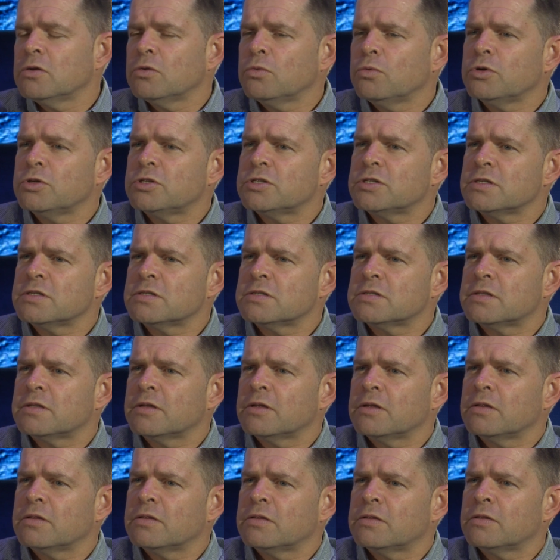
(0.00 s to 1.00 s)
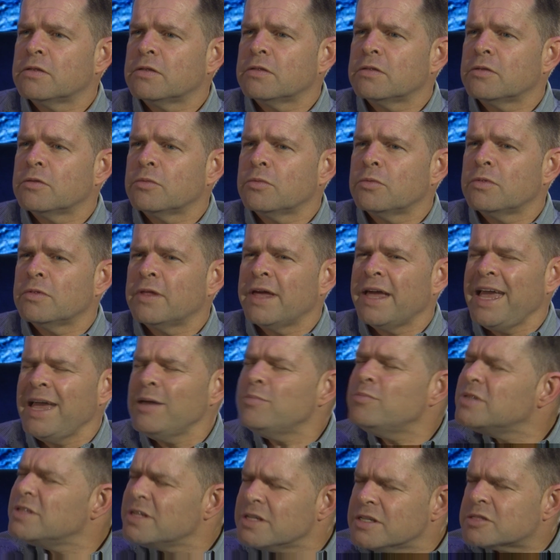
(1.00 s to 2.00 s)
the
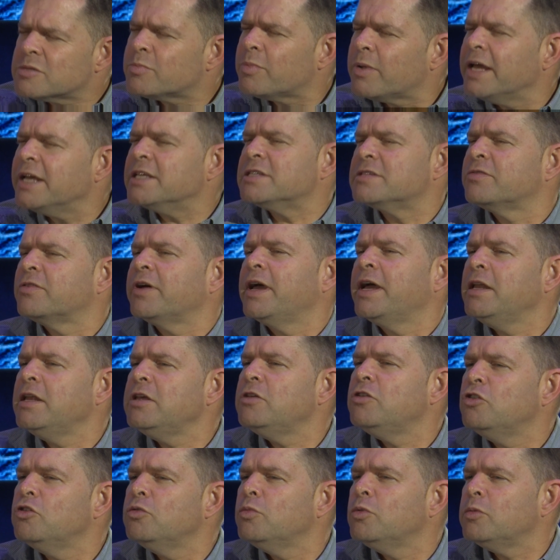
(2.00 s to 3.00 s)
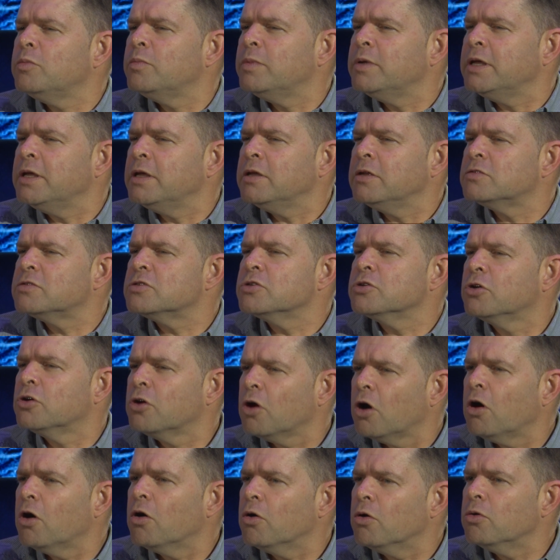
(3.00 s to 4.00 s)
emptiest place for any human being to
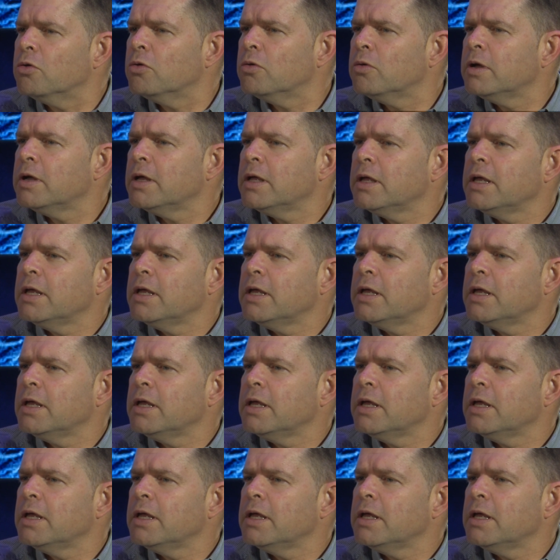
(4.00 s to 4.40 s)
go,